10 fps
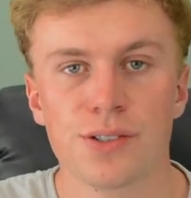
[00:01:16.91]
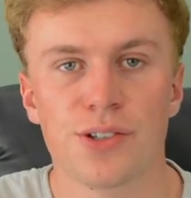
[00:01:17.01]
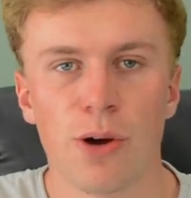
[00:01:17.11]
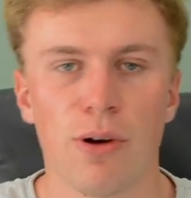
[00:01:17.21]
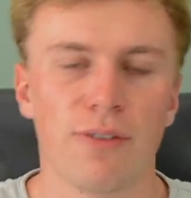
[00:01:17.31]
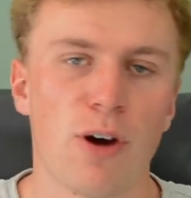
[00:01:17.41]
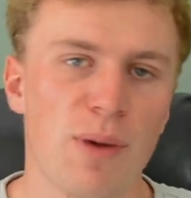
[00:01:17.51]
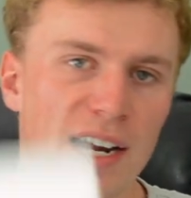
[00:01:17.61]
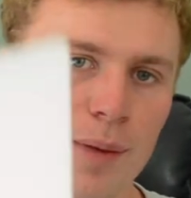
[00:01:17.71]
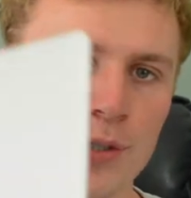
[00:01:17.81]
So I've got
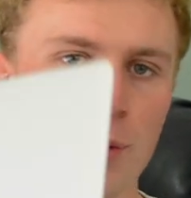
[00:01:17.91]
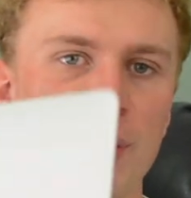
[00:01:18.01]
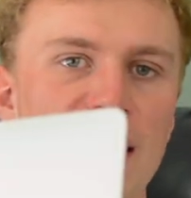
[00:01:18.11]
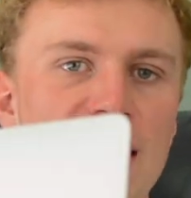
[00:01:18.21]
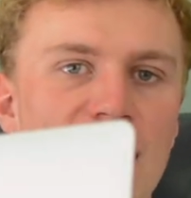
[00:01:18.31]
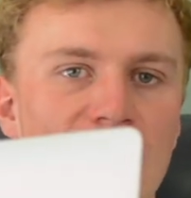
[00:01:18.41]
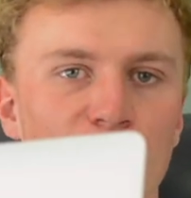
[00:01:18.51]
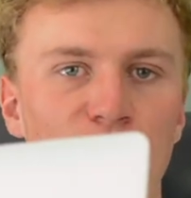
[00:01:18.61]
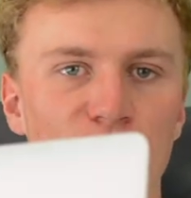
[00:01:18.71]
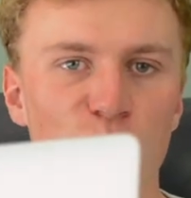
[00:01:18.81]
my laptop here and
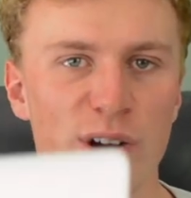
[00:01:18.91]
I'm gonna